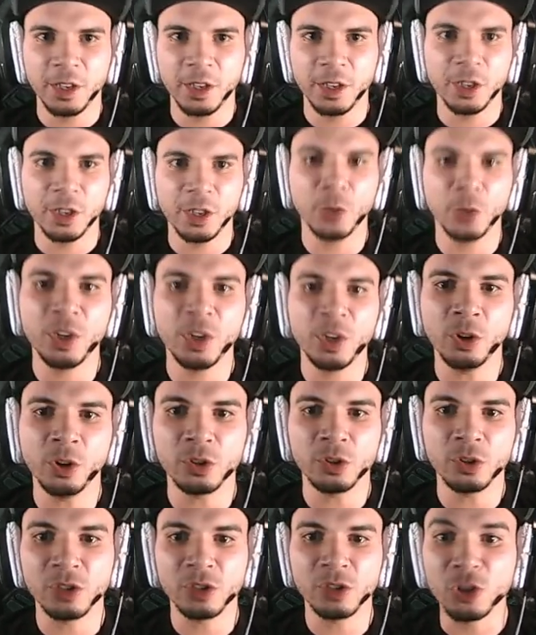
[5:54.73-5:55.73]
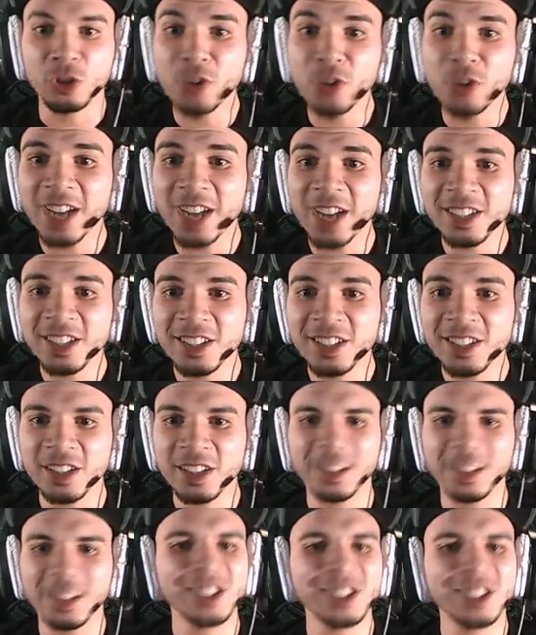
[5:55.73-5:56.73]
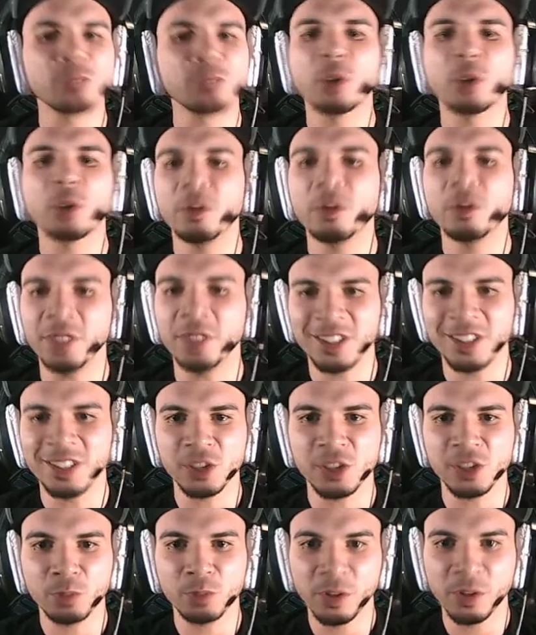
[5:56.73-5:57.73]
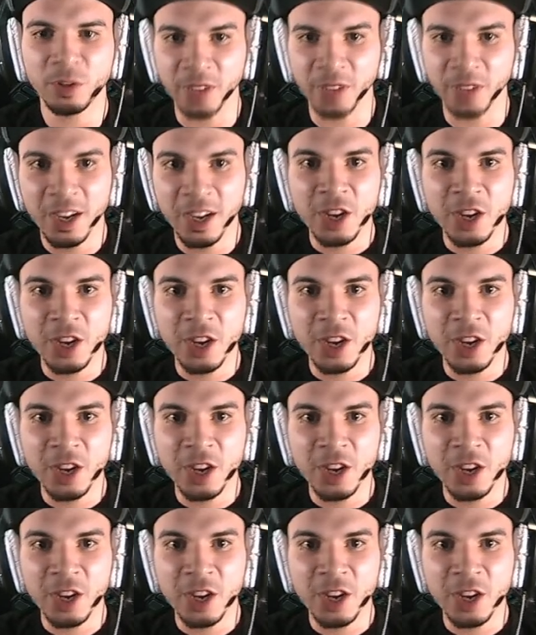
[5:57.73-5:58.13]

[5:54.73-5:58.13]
here we go. So as you guys can see, this is perfect. This is perfect.